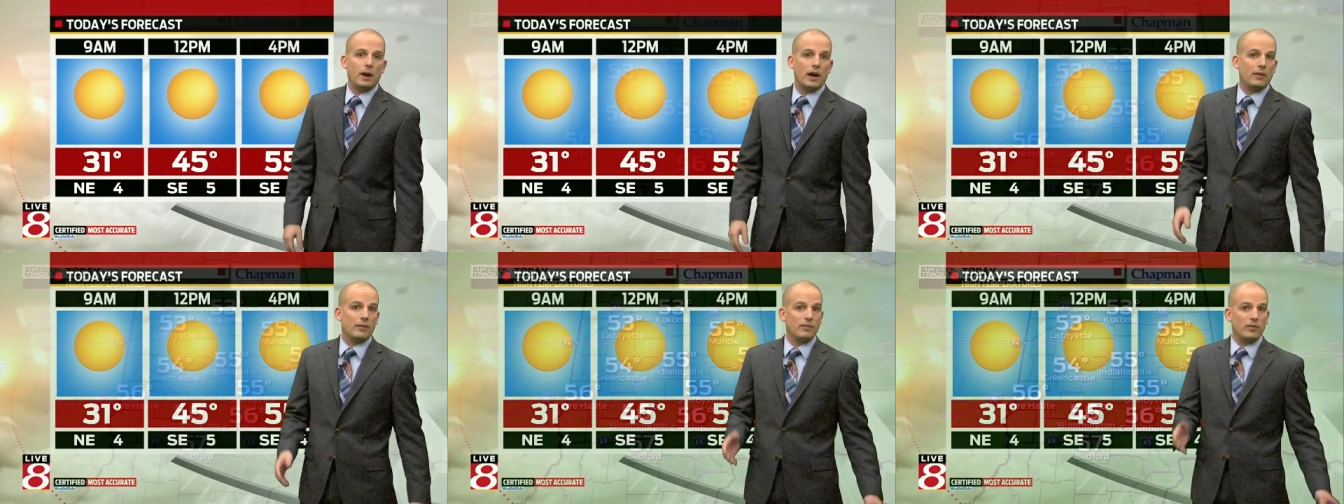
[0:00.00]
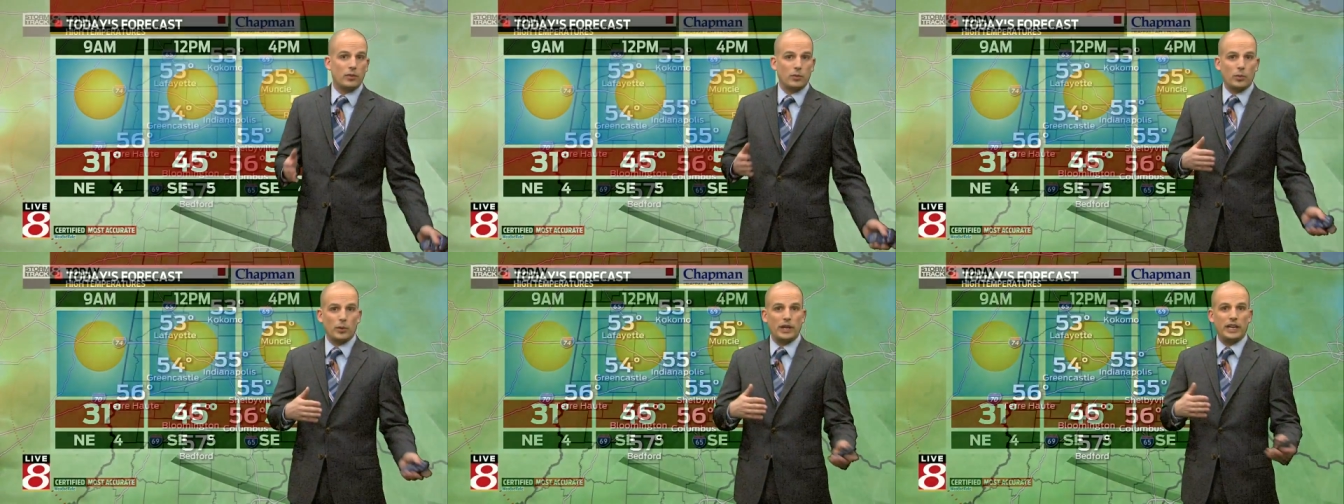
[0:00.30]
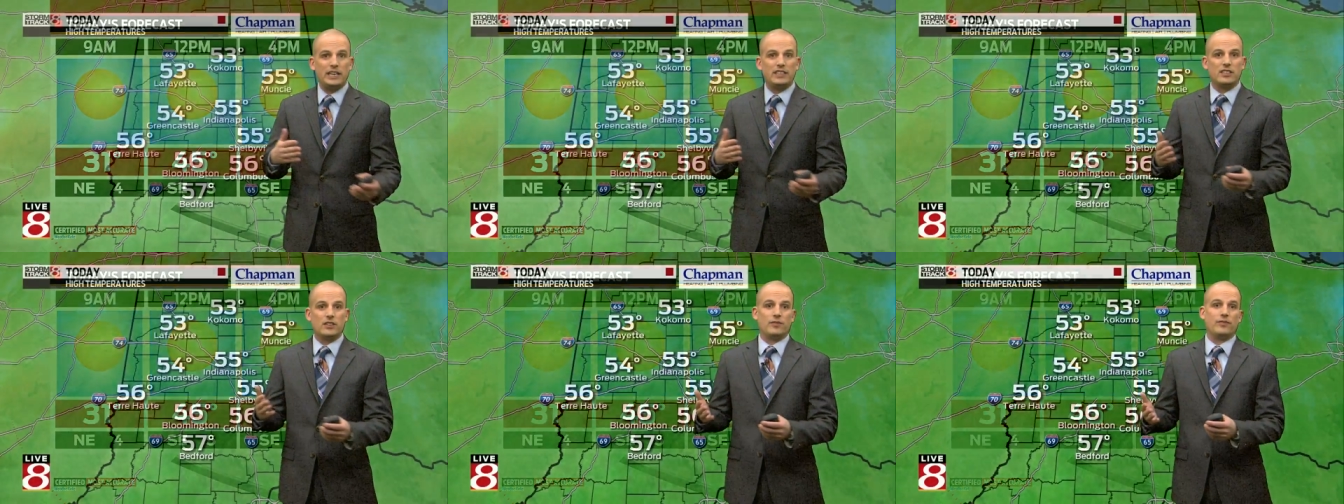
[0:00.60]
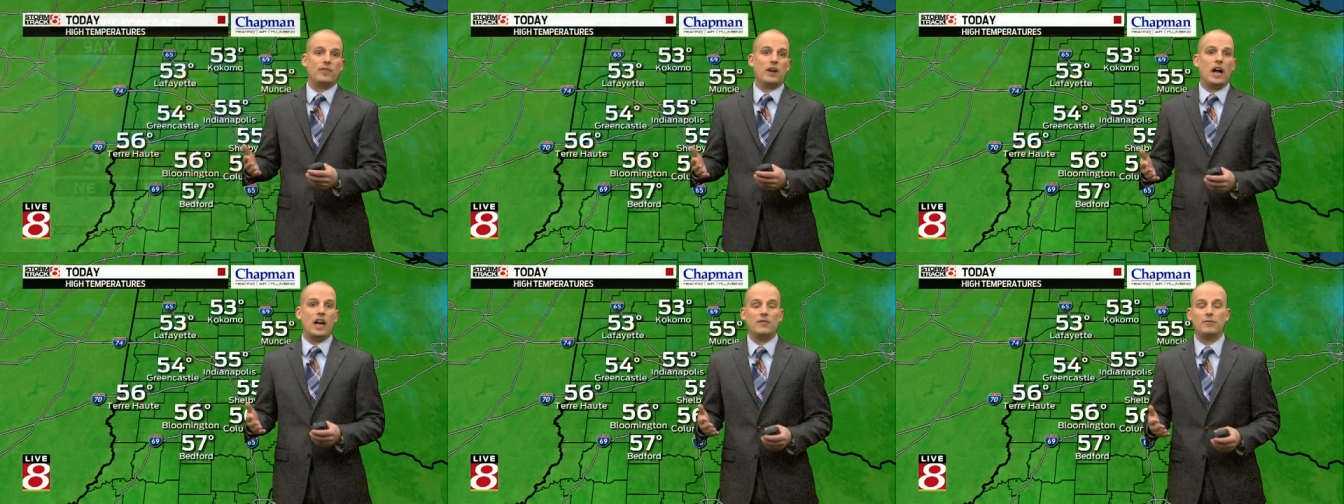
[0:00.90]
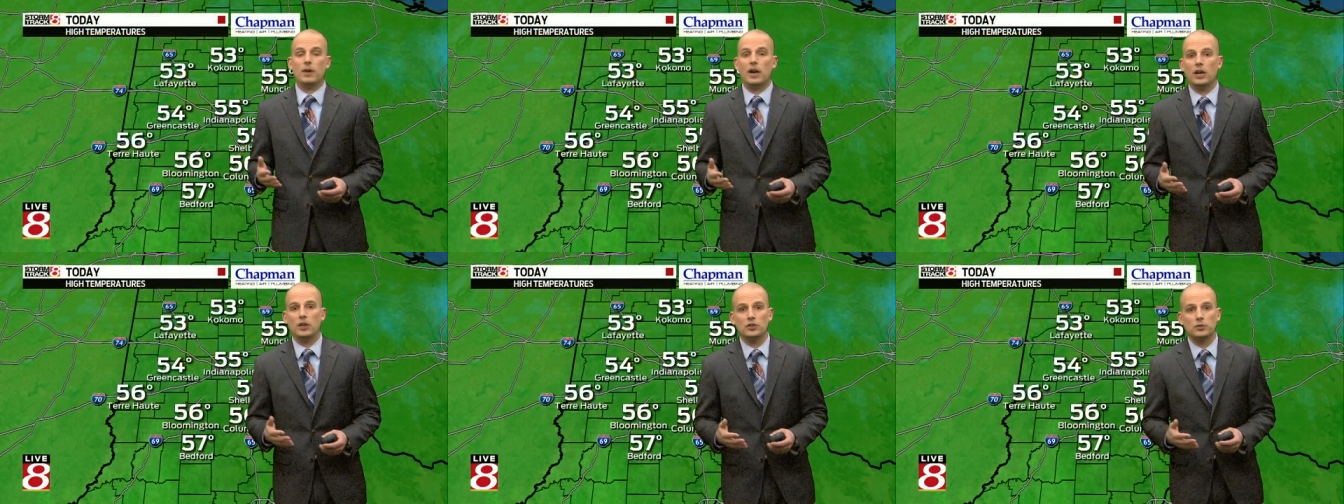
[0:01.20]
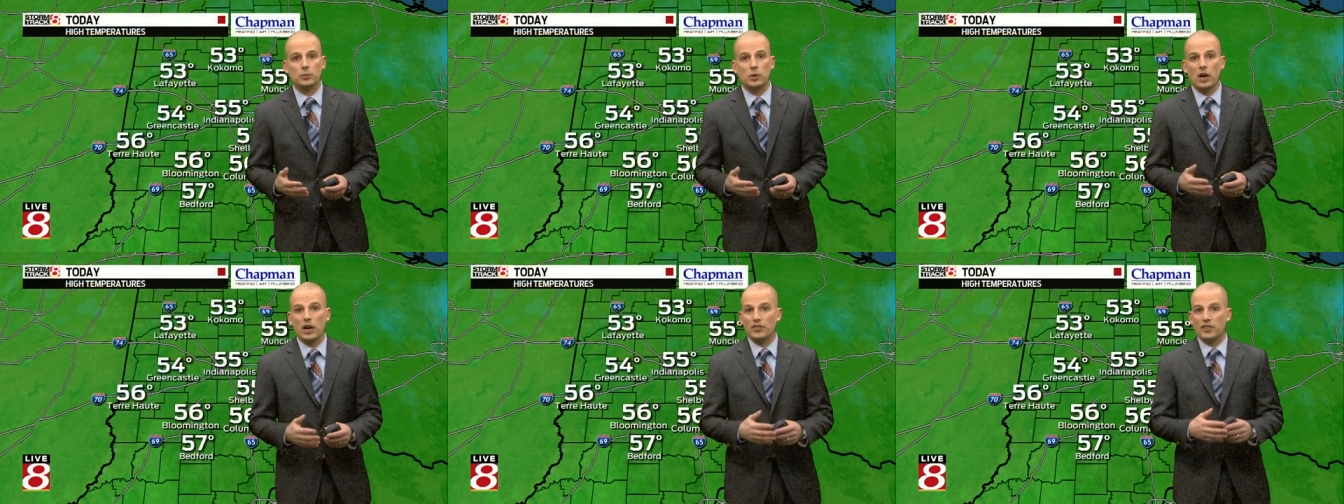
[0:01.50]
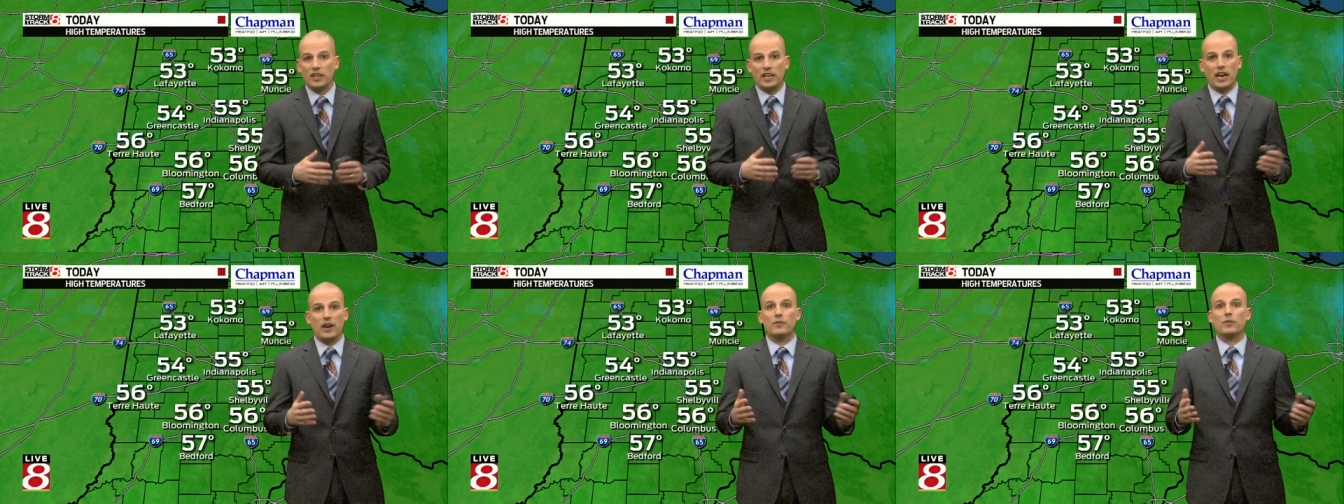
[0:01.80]
around 3 to 5 miles per hour. I
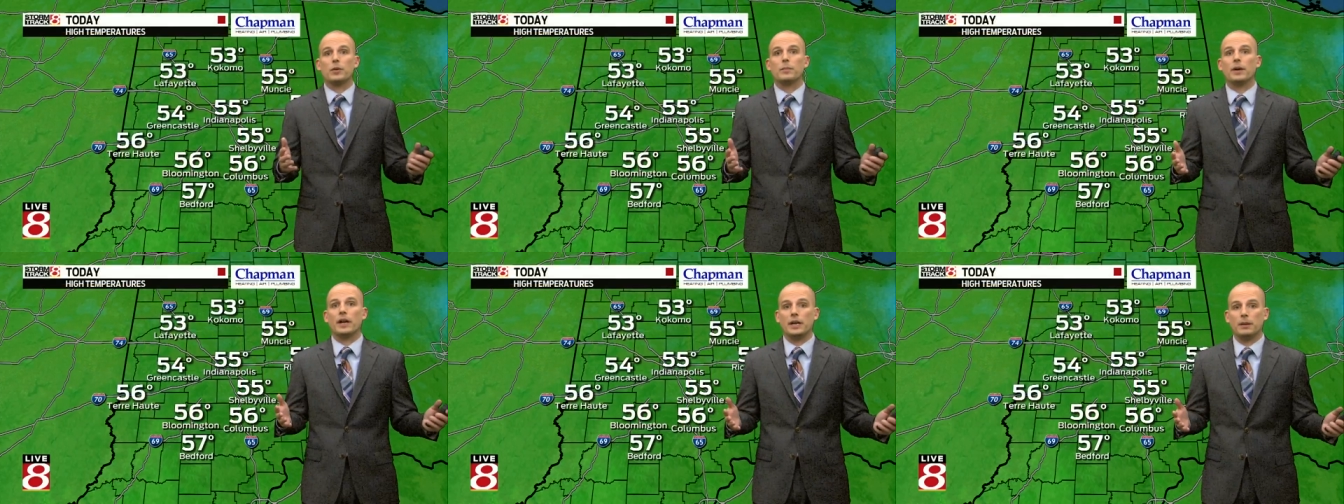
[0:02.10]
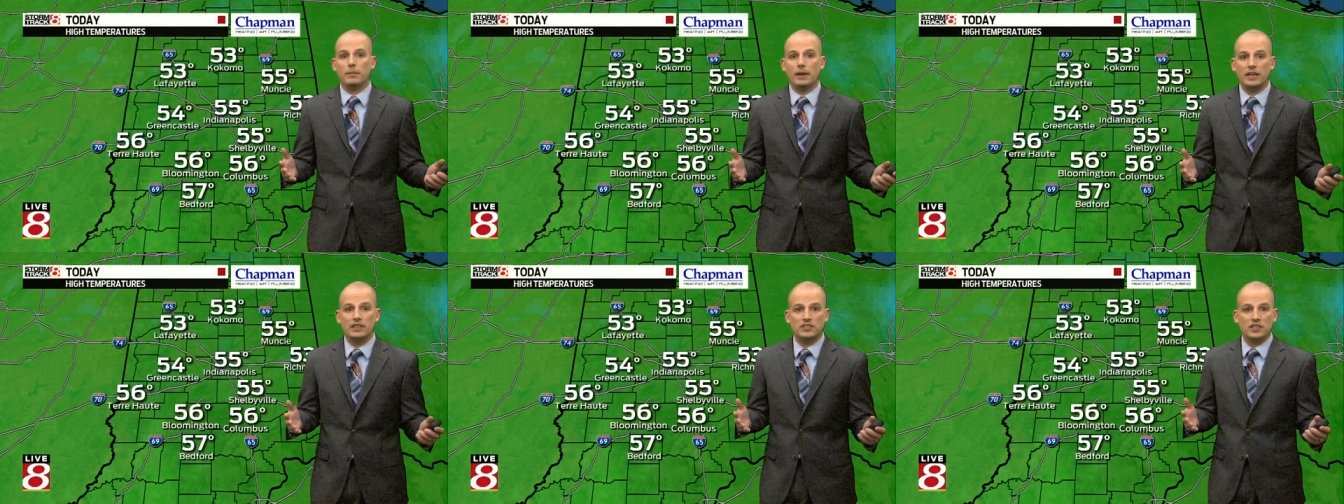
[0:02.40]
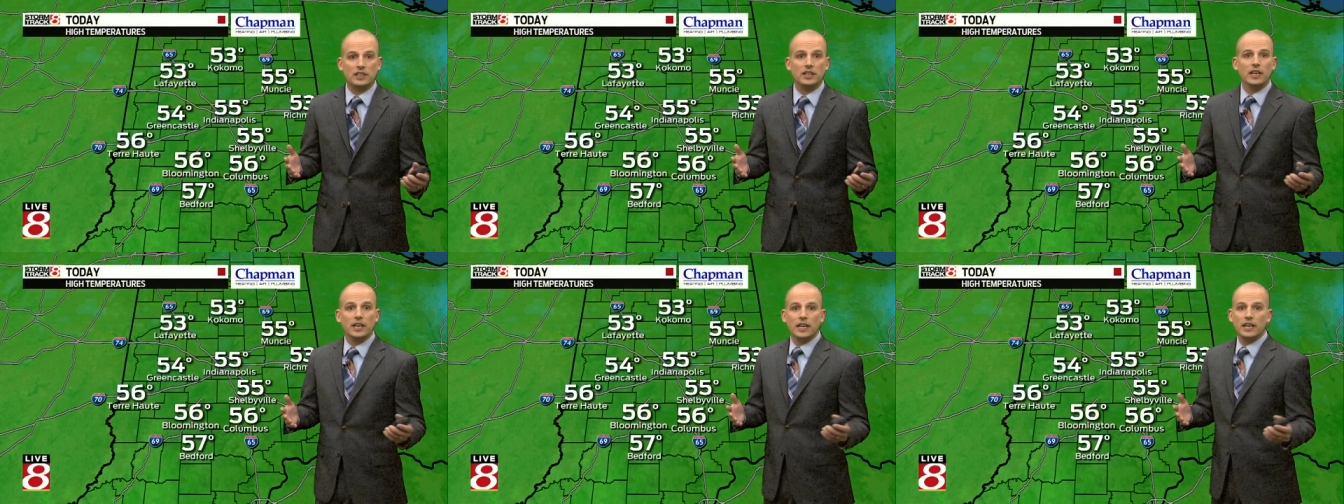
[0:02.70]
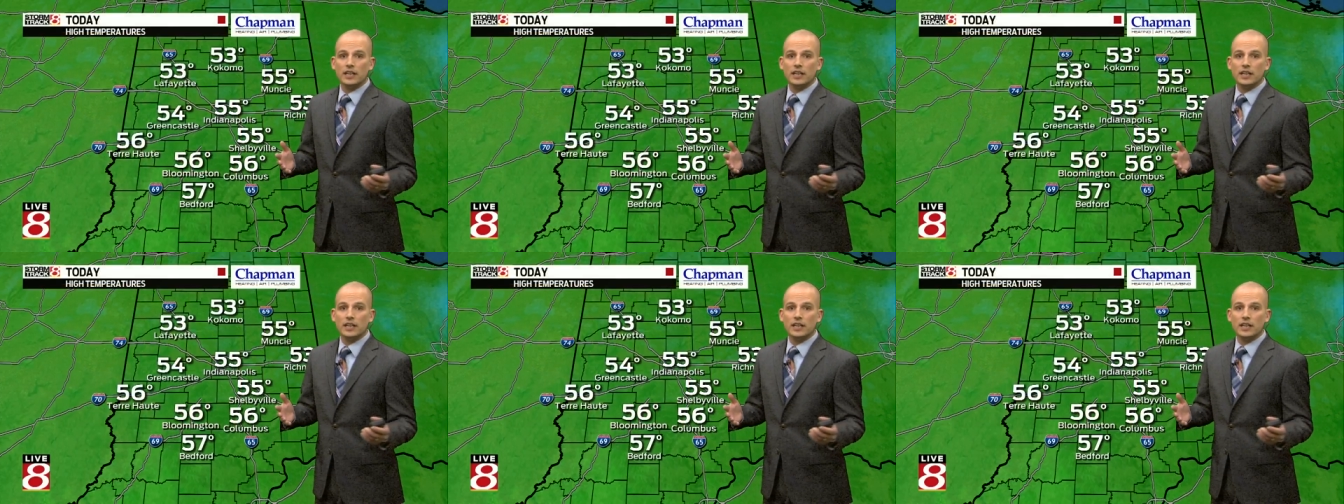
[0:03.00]
think everybody makes it